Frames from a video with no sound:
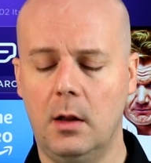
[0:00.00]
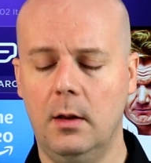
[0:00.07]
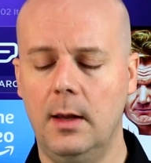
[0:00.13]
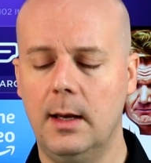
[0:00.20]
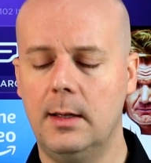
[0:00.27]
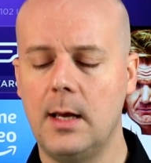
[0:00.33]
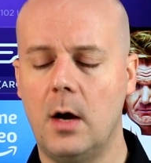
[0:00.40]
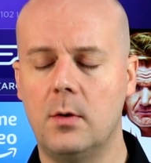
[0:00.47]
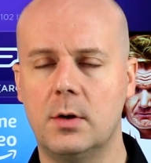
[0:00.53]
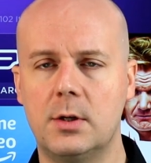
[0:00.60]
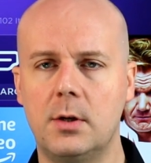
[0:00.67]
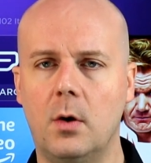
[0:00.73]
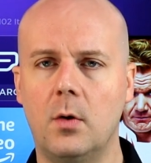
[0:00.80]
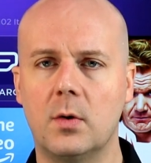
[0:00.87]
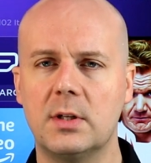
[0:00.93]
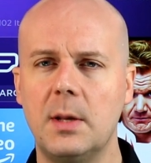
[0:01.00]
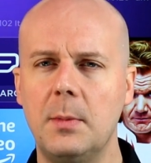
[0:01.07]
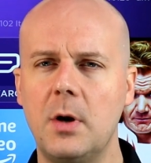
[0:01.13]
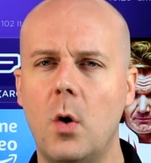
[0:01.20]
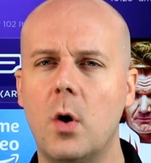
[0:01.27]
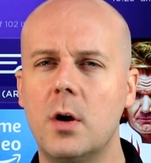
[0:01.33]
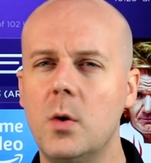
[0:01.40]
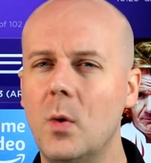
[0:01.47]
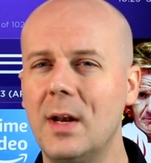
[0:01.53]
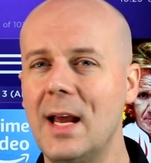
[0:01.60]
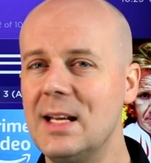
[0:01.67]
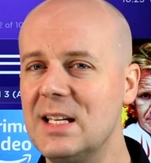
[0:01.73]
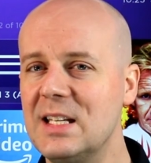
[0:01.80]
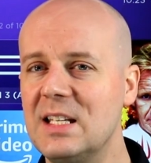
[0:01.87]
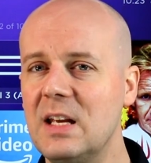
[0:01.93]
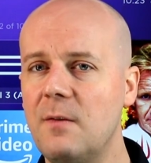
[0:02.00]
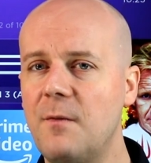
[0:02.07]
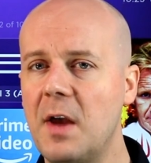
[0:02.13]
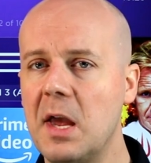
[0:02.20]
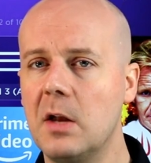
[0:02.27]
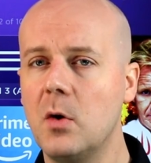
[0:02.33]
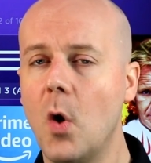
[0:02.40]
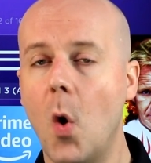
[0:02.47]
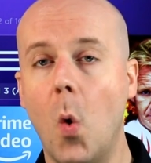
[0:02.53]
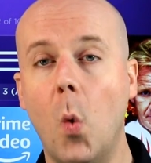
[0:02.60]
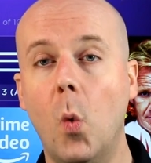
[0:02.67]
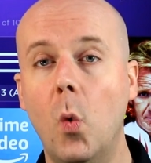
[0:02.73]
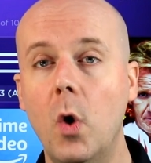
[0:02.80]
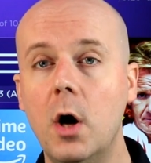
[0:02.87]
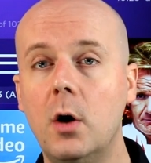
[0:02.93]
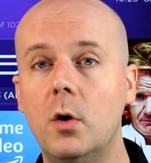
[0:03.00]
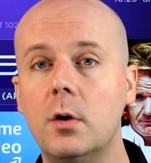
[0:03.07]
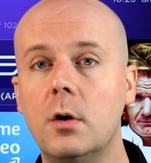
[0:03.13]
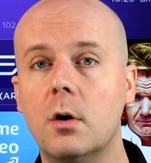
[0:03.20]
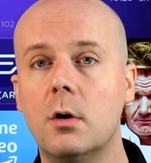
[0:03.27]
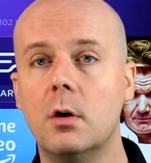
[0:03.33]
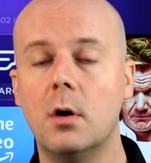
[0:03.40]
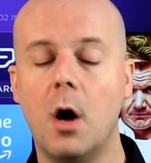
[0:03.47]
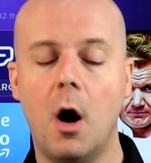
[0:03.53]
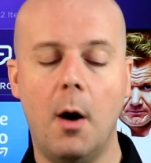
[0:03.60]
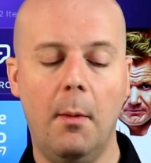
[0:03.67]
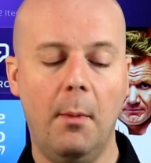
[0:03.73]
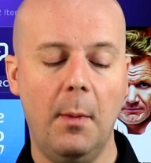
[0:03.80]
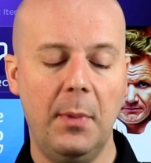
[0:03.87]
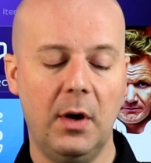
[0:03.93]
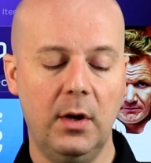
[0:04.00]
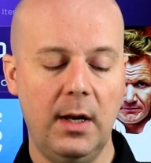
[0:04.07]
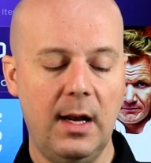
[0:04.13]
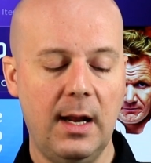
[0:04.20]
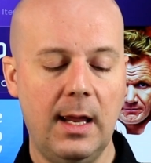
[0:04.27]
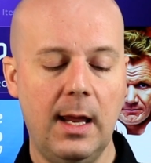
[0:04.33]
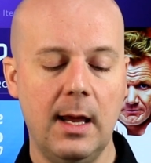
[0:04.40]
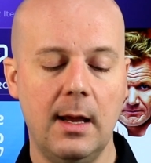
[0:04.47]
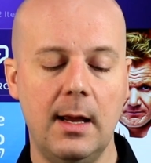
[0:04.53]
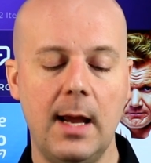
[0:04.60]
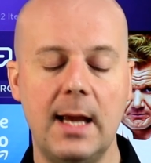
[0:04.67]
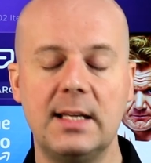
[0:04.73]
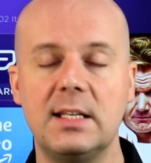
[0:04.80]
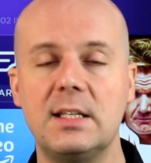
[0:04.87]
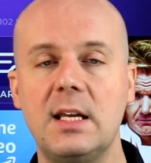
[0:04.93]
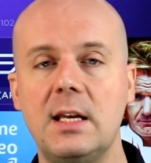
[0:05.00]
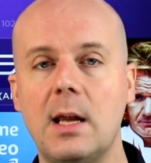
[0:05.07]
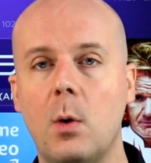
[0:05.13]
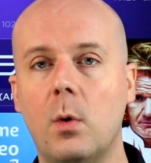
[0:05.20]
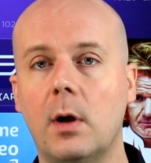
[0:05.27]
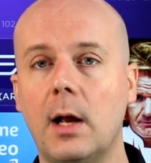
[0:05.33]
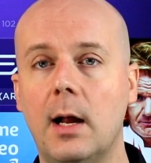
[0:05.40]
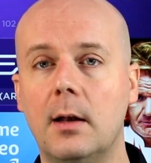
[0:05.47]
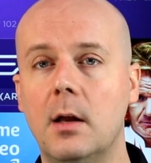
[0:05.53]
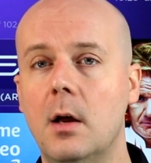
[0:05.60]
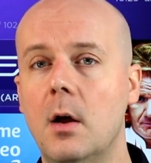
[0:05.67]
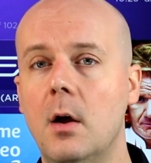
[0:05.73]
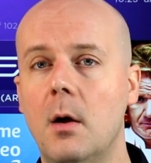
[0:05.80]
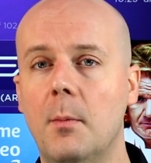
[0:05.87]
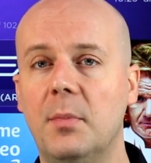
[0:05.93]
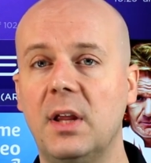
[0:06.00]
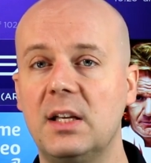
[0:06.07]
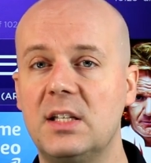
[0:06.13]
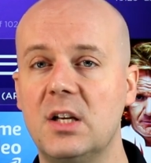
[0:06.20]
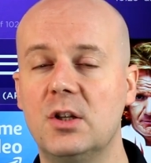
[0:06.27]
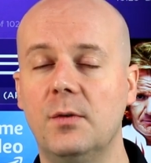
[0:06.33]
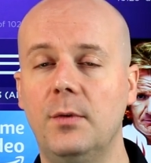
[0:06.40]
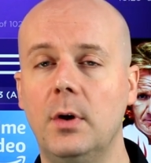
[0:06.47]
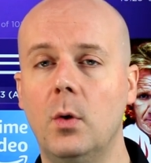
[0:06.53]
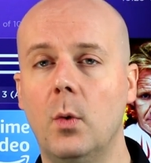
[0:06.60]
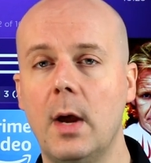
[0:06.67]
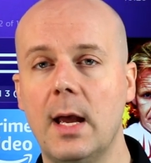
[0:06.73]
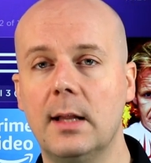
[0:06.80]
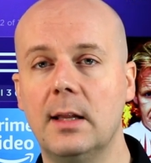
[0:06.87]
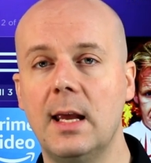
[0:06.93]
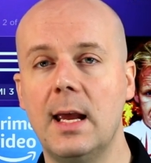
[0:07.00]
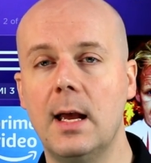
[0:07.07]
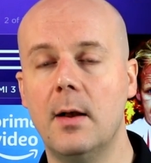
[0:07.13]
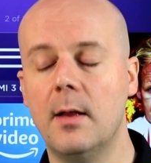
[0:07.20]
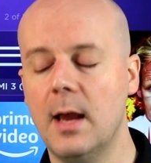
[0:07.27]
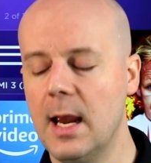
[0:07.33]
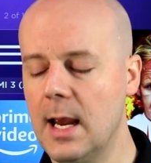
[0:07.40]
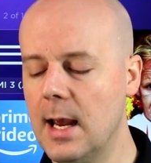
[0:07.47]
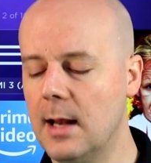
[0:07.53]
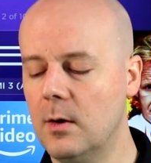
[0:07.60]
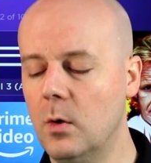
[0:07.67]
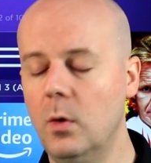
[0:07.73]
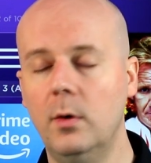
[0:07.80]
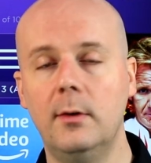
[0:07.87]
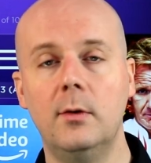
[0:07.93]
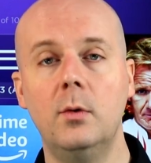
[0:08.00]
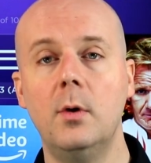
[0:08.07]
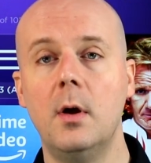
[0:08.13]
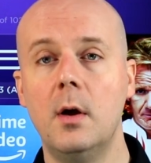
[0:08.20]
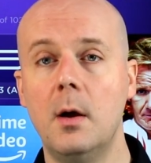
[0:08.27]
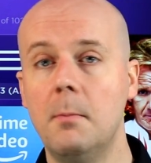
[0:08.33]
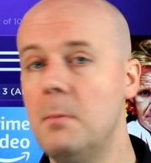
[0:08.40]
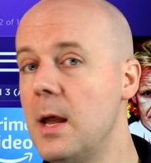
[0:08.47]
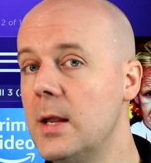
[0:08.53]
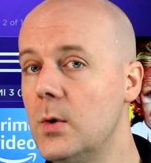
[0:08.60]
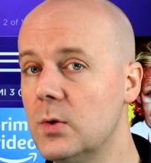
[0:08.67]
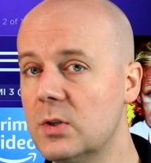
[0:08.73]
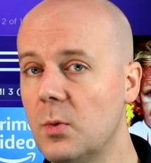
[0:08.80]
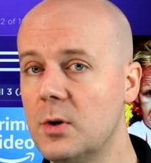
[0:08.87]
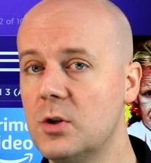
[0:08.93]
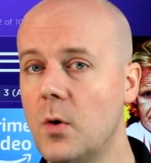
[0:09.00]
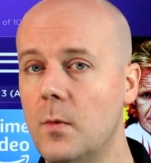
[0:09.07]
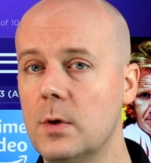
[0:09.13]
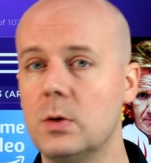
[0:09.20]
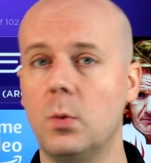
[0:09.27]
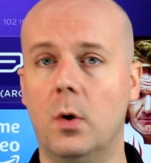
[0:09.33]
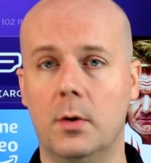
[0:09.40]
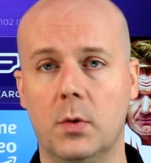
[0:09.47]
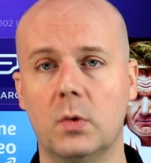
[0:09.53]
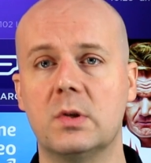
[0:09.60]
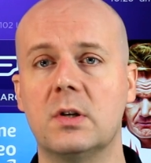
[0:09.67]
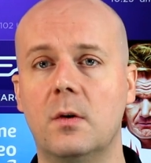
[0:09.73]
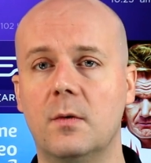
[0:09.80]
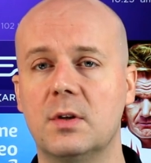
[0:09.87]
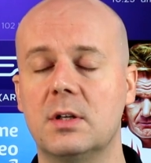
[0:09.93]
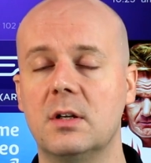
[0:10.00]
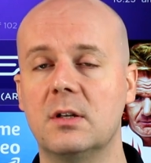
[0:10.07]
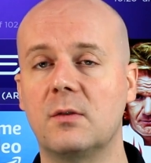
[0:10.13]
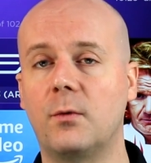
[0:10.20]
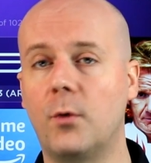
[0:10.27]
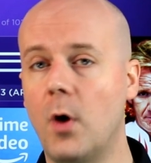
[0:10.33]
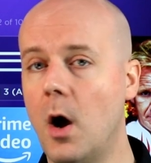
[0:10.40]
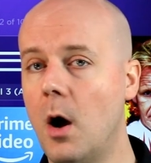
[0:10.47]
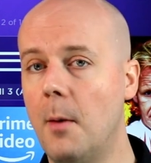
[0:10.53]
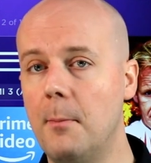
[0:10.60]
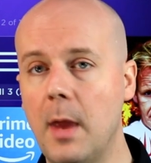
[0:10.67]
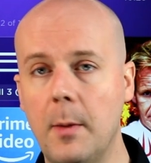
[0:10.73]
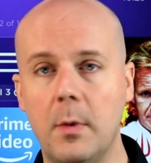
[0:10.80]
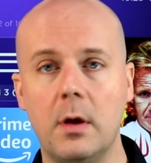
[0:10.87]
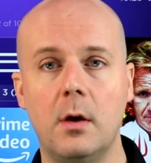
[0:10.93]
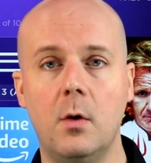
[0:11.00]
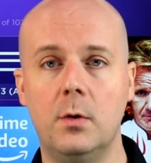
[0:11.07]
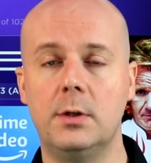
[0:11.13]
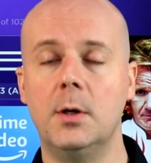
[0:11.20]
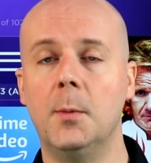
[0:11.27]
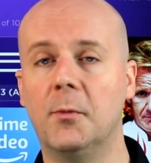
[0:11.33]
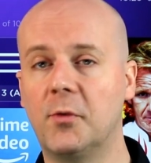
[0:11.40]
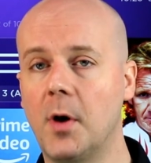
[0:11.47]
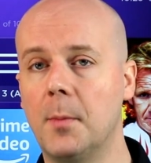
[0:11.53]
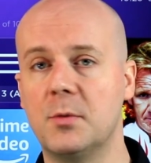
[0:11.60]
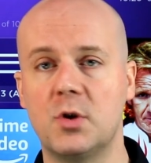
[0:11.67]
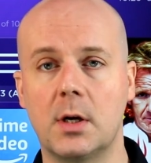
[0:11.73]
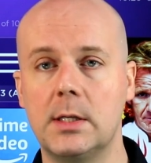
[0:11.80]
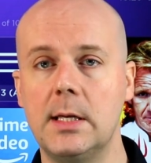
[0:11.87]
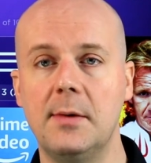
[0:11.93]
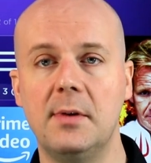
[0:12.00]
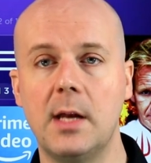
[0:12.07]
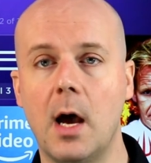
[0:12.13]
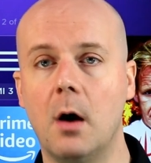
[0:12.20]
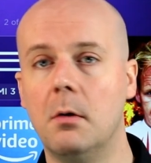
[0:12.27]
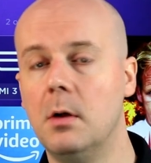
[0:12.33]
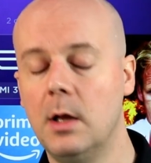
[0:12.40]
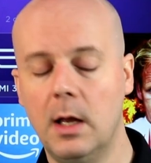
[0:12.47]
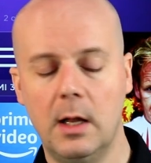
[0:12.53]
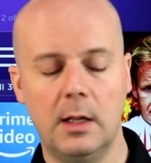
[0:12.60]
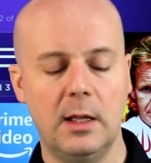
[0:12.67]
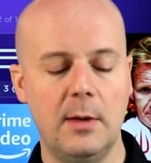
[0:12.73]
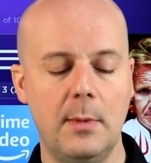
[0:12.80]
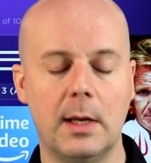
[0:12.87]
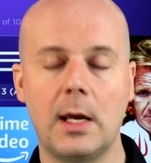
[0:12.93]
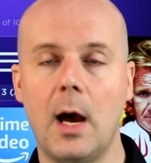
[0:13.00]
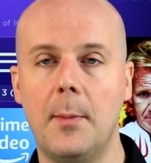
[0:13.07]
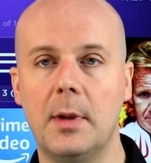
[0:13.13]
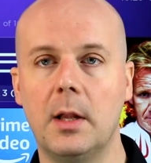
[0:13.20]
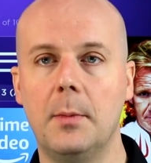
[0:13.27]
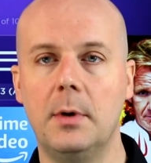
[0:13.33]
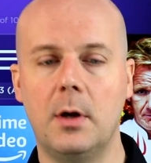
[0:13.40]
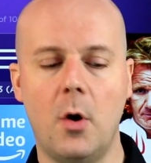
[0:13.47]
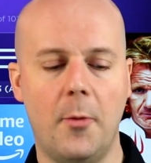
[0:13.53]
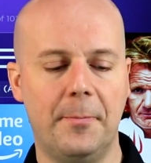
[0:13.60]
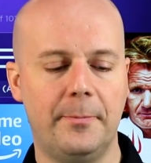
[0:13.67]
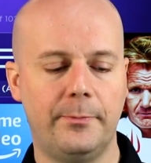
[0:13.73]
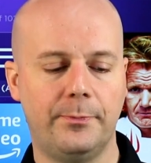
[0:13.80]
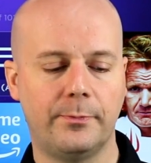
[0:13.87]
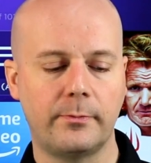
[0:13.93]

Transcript: Link down in the show notes. Let me know, are you an ACC fan? Will your um, ability to get ACC network on PlayStation Vue and, the, and Hulu make you switch over to one of those services from maybe YouTube, from DirecTV Now? Leave me a comment, let me know.